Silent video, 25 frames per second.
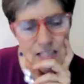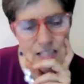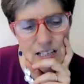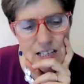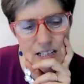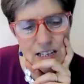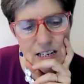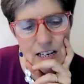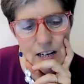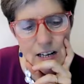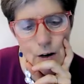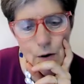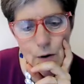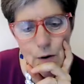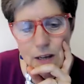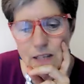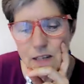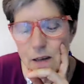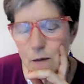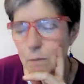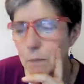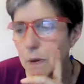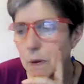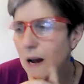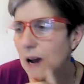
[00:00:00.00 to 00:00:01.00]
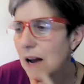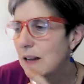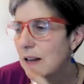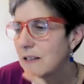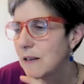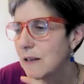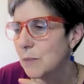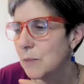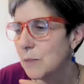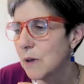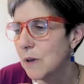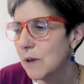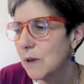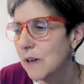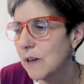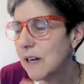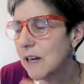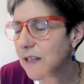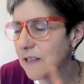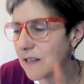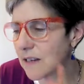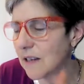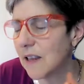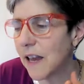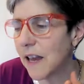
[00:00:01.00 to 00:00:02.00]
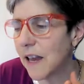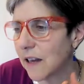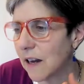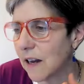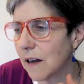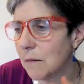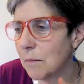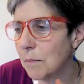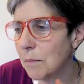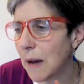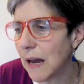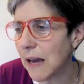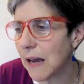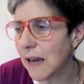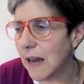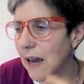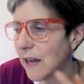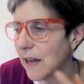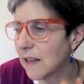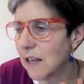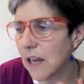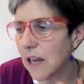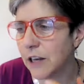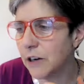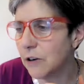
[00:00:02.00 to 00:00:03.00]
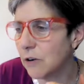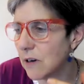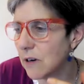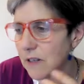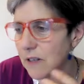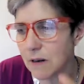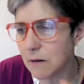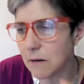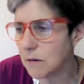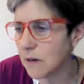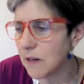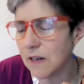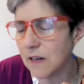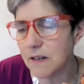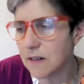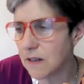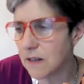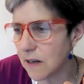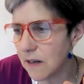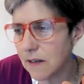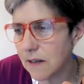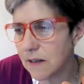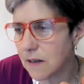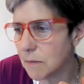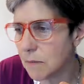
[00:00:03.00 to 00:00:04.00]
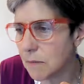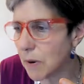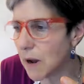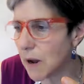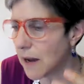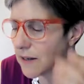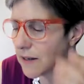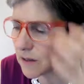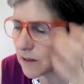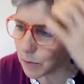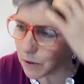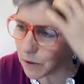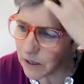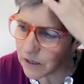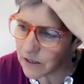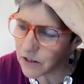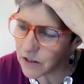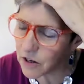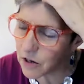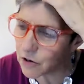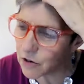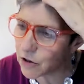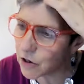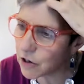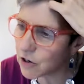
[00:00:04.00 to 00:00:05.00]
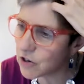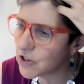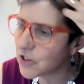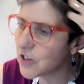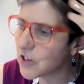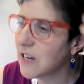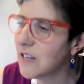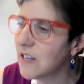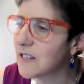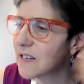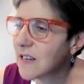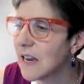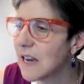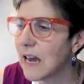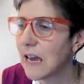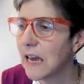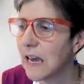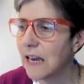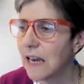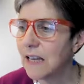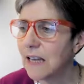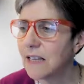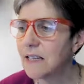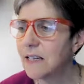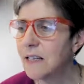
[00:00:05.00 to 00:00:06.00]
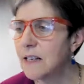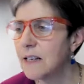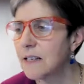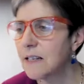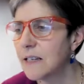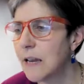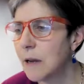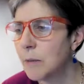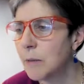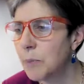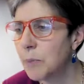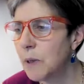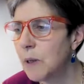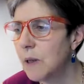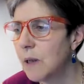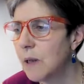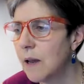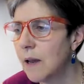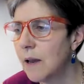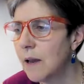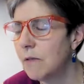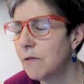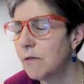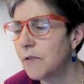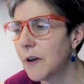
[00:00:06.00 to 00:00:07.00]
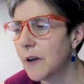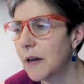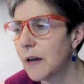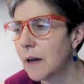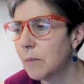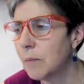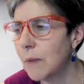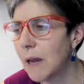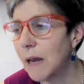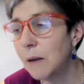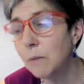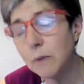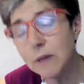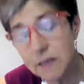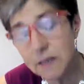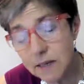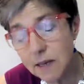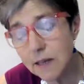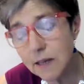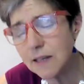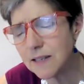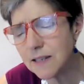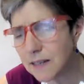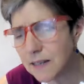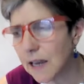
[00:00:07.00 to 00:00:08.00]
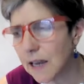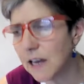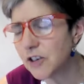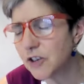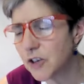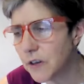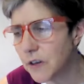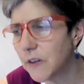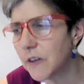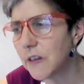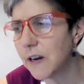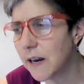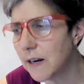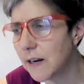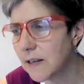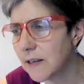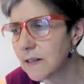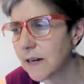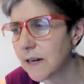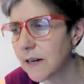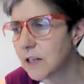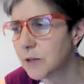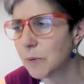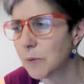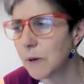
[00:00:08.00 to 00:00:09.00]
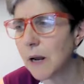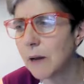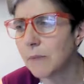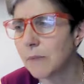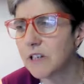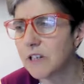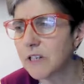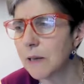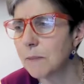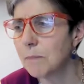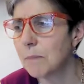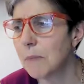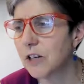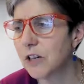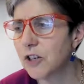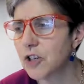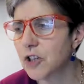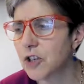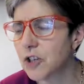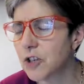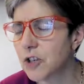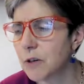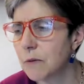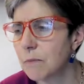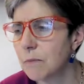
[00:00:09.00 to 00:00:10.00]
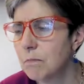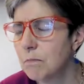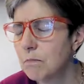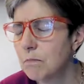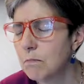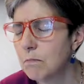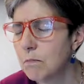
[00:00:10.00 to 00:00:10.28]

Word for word: it's you know it's impossible. It's like my headliner. It's an, is it's impossible. It's there's it's it's an example of um, and we see this occasionally in the United States, but obviously much